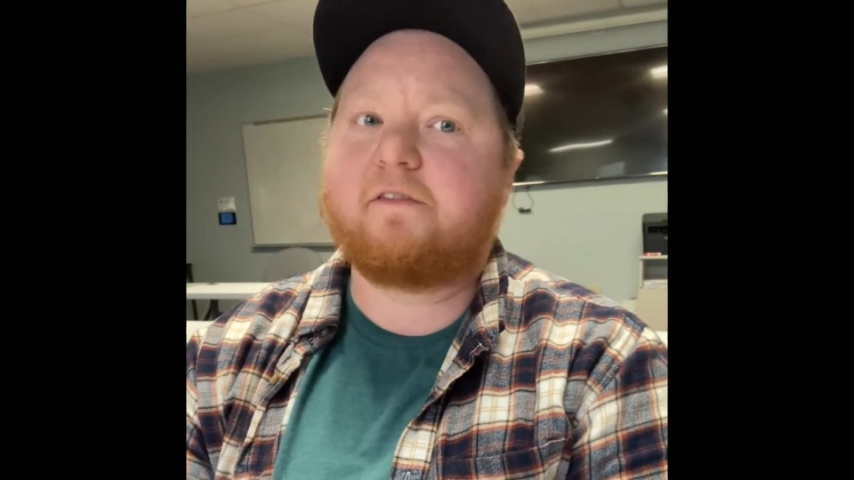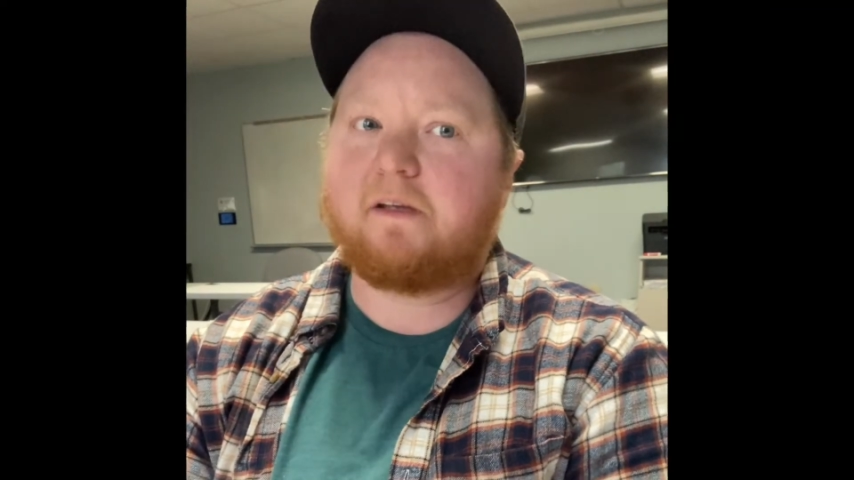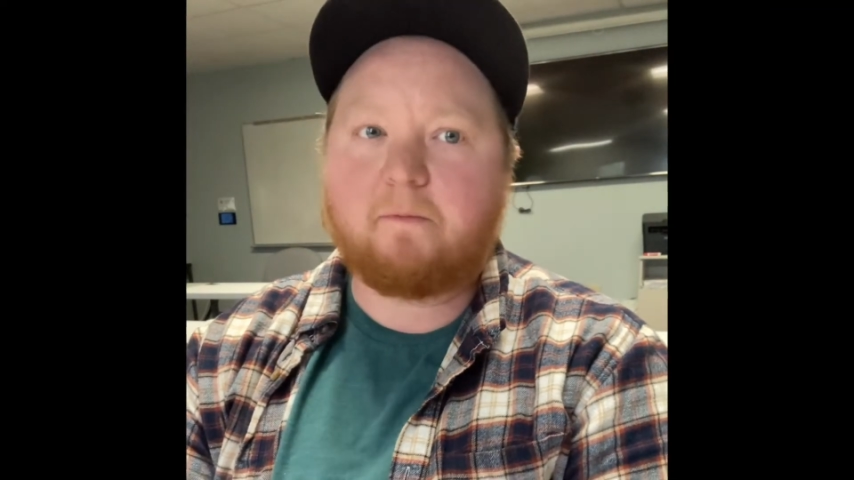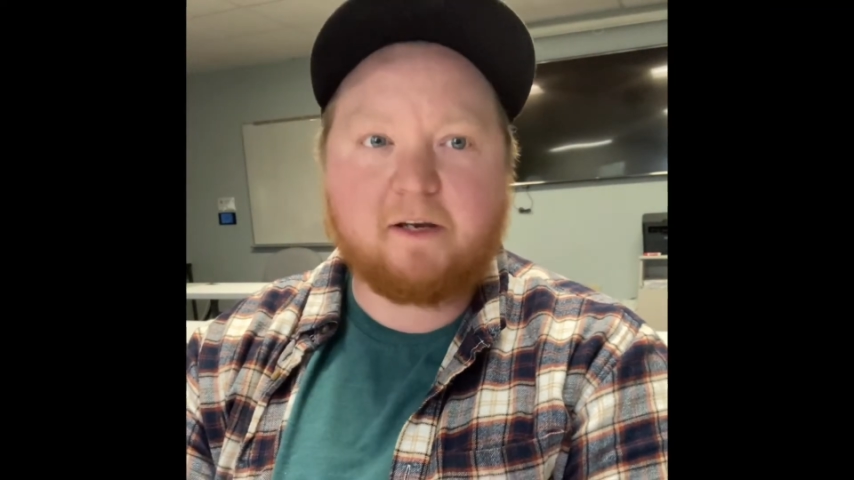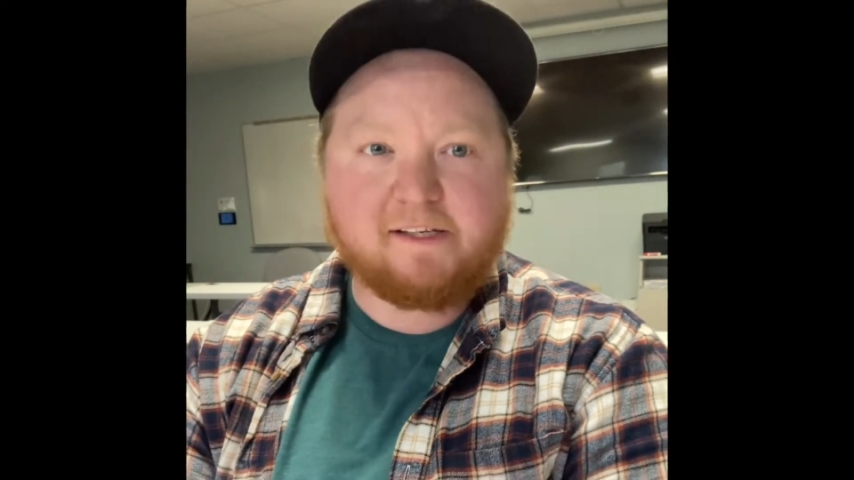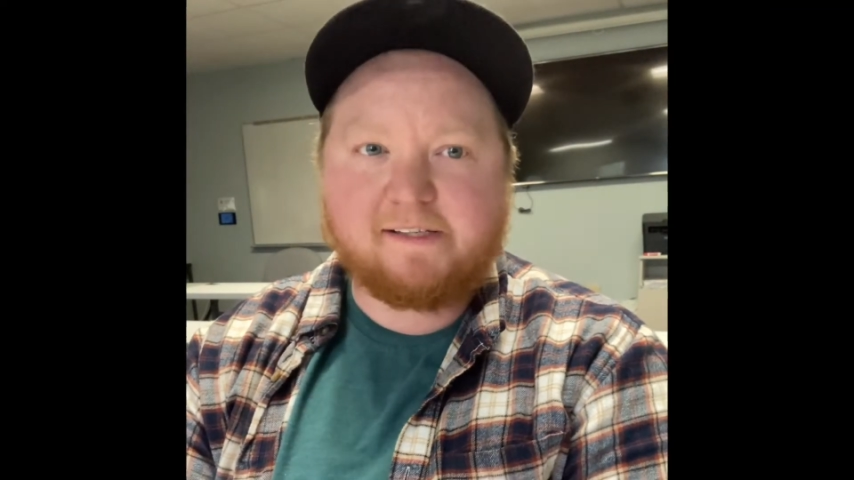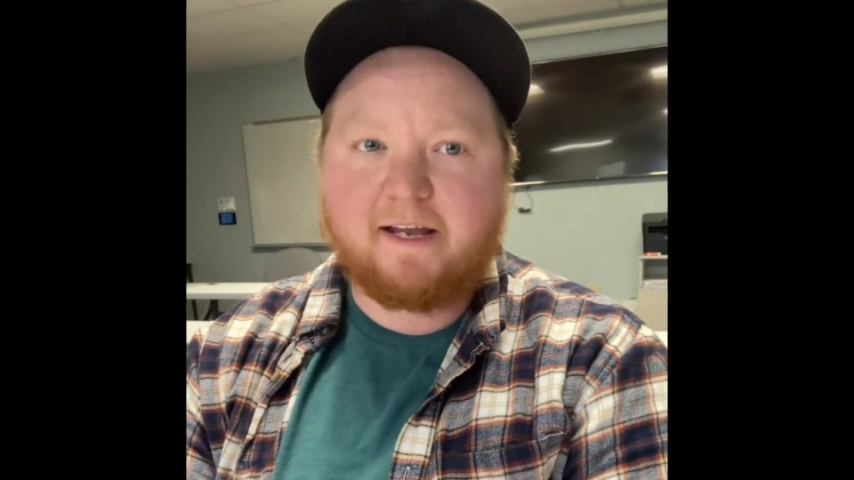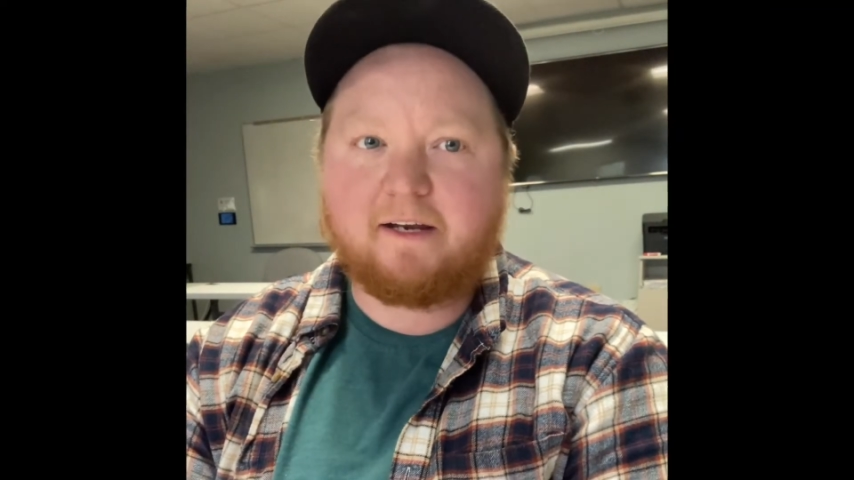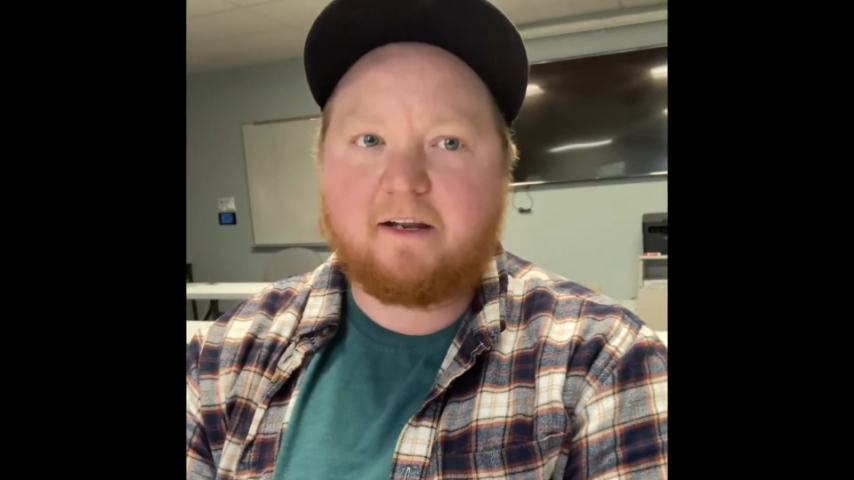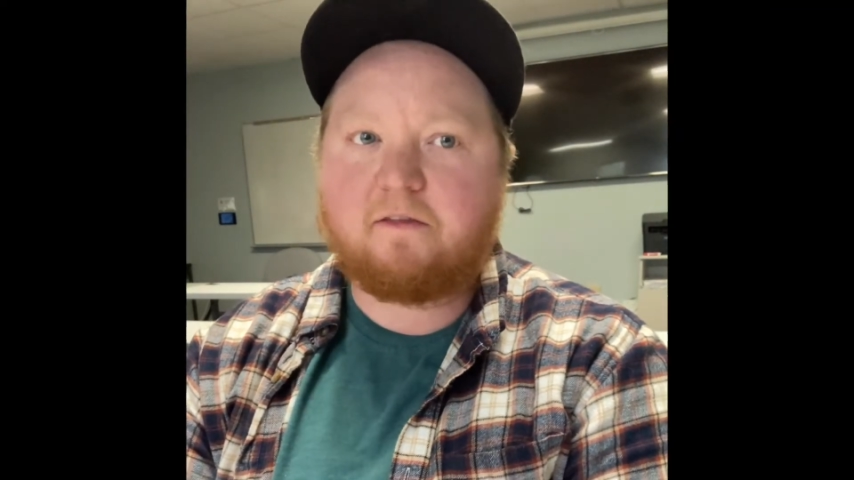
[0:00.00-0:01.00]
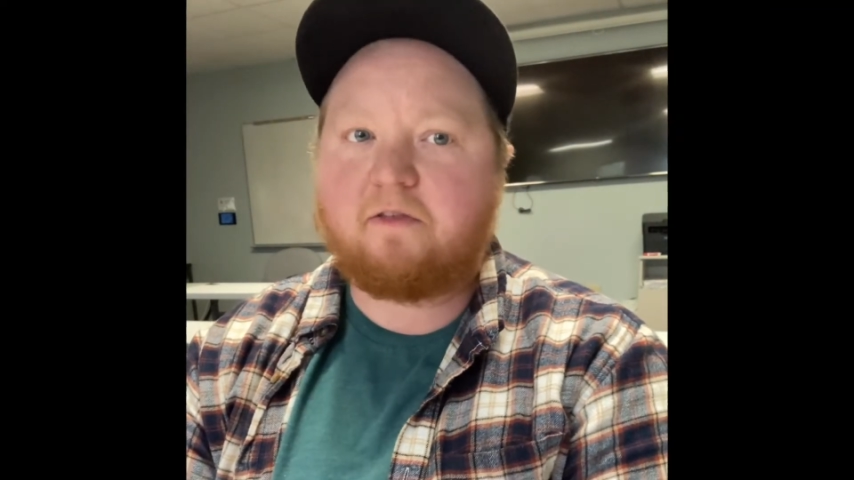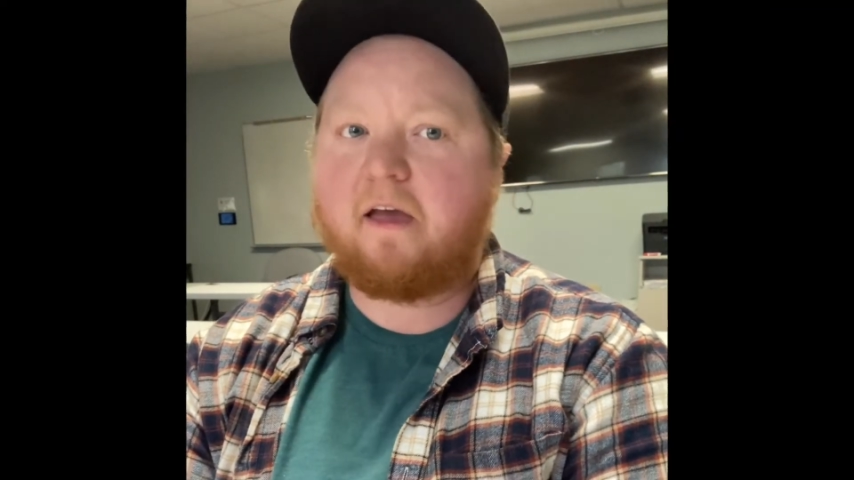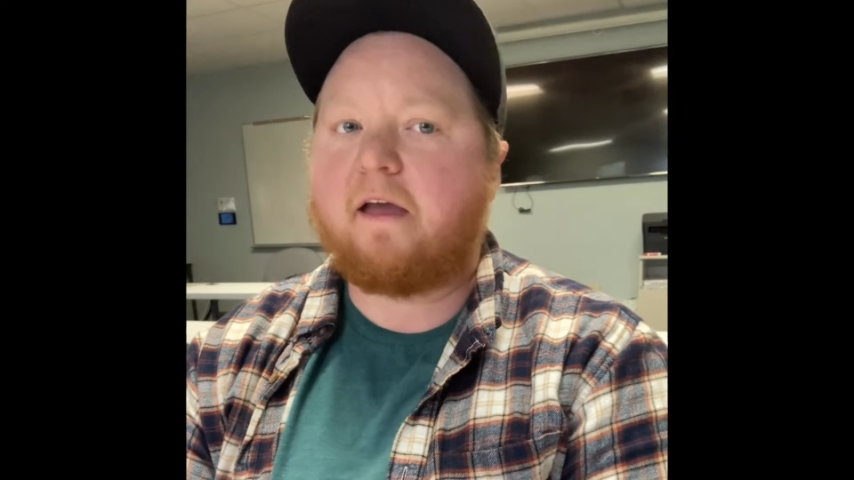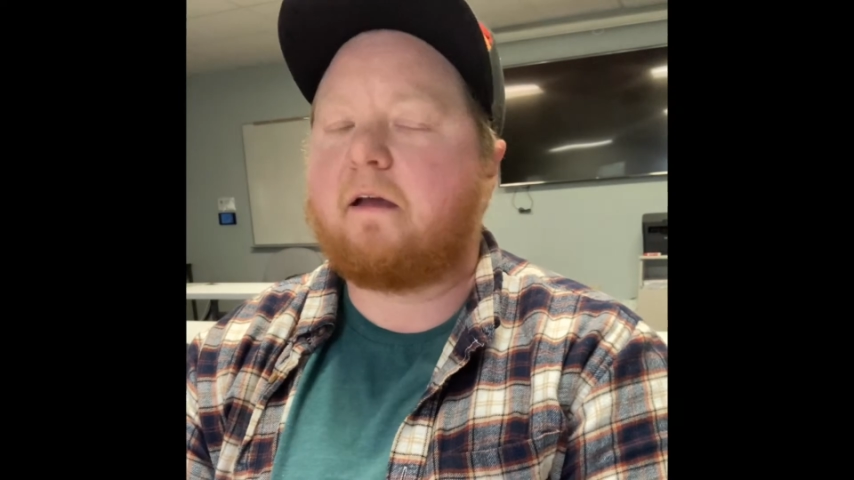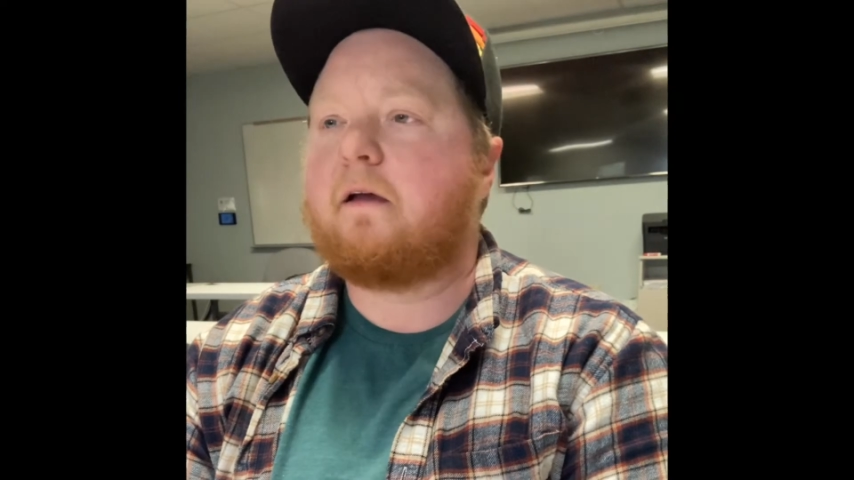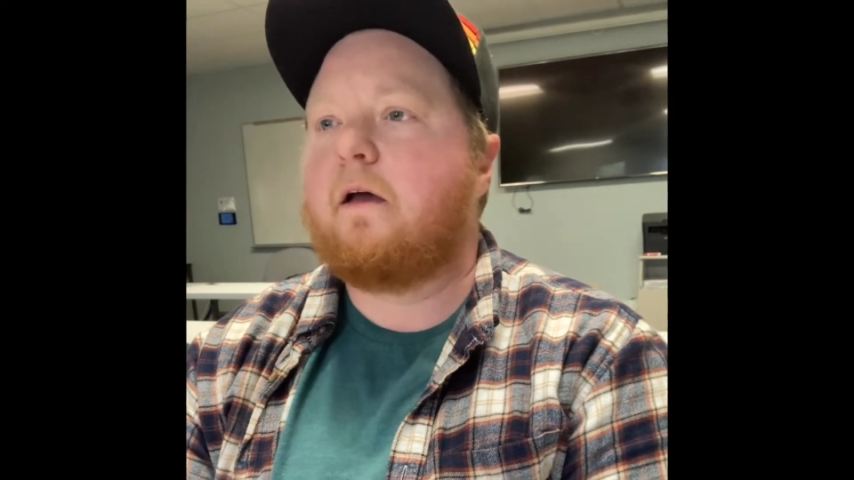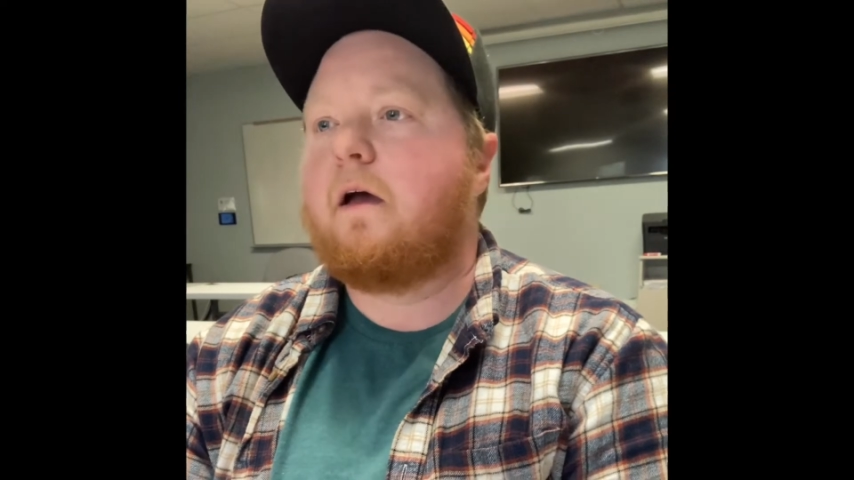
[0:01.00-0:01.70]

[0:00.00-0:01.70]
somebody said anything.